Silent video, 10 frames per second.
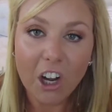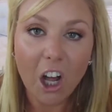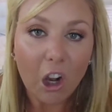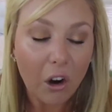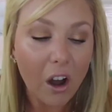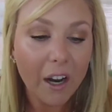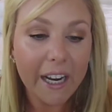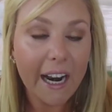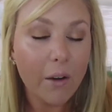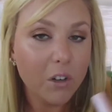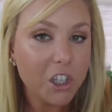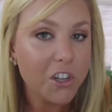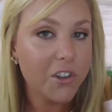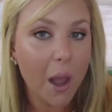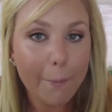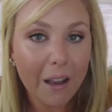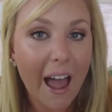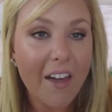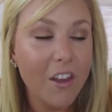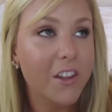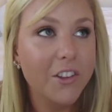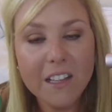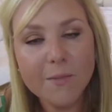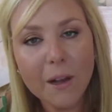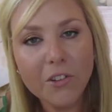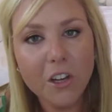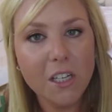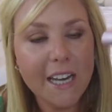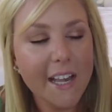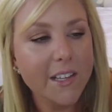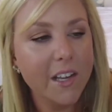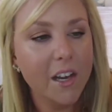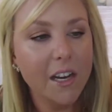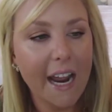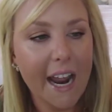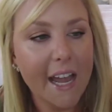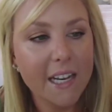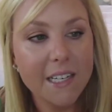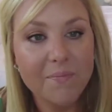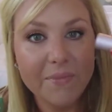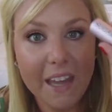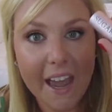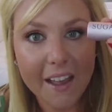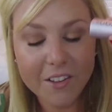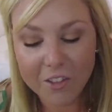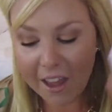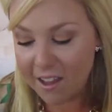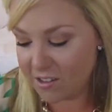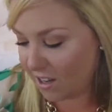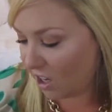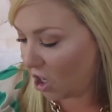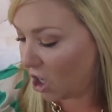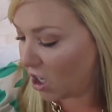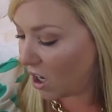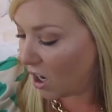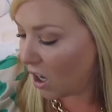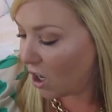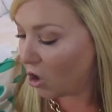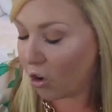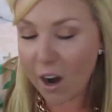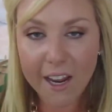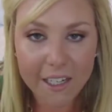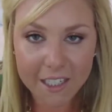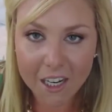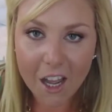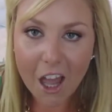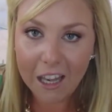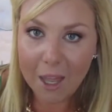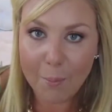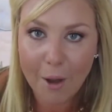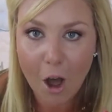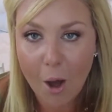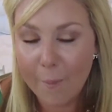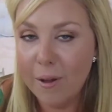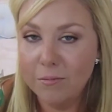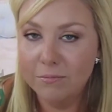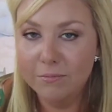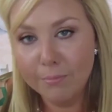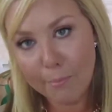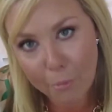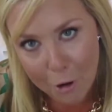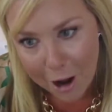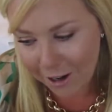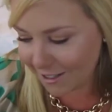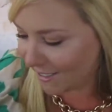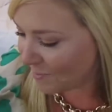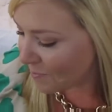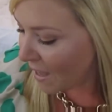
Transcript: color on and I would just apply this. It smells good, tastes good and yeah so that is a good great lip balm product.